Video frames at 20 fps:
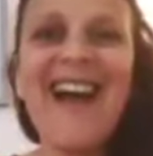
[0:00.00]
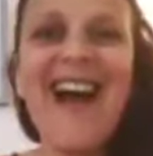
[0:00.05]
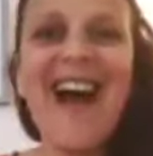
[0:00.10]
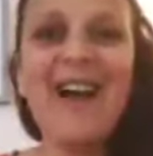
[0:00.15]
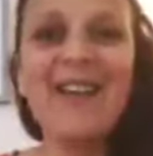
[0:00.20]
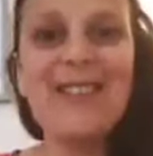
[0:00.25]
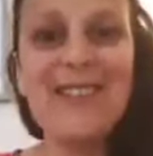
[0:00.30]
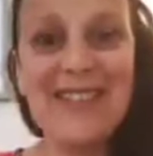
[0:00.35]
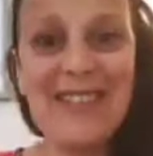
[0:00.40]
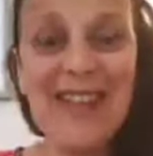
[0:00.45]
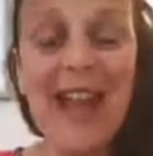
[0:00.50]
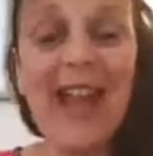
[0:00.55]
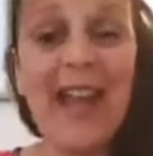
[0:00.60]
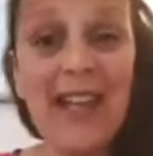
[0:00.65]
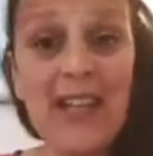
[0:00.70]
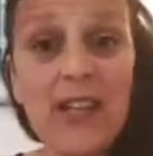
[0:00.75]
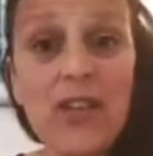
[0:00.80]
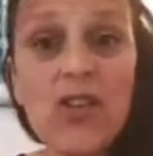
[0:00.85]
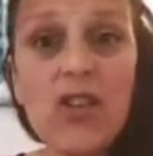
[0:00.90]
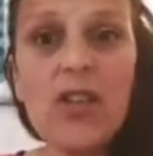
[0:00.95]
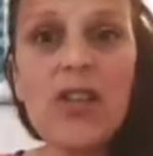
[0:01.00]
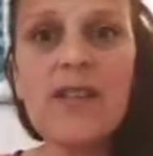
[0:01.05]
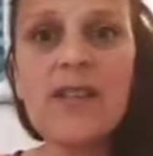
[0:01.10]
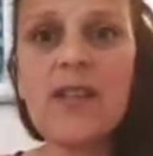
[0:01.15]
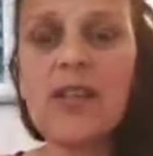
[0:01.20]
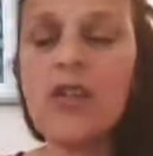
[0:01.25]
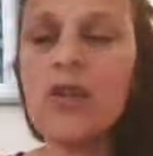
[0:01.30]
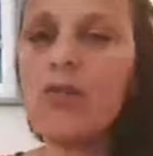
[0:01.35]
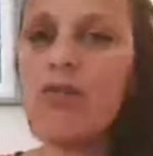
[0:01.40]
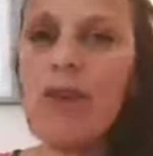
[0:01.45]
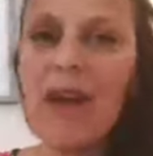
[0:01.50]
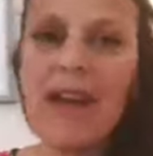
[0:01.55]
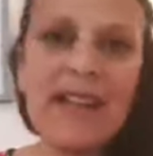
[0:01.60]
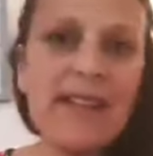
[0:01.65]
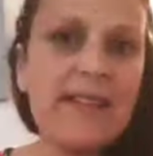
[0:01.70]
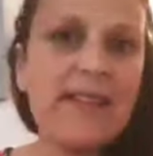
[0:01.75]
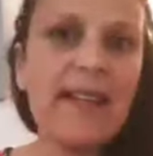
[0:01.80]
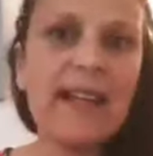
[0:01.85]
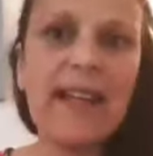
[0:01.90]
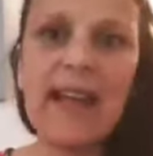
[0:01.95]
stage, so you
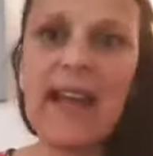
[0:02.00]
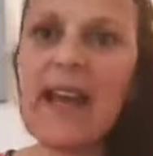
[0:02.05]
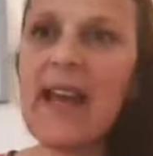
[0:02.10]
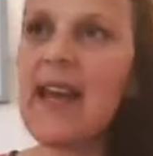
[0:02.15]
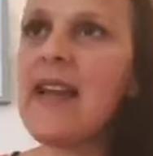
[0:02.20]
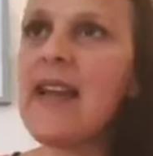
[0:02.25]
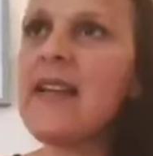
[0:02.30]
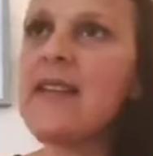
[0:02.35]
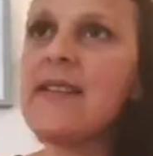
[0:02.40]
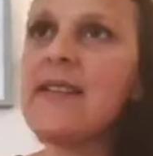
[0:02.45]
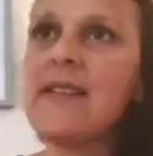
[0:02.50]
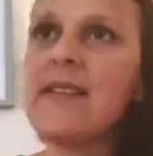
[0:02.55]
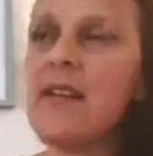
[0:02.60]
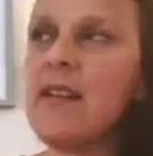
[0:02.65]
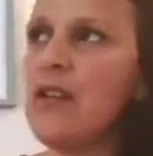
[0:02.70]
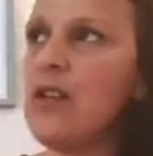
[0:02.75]
raise the kids,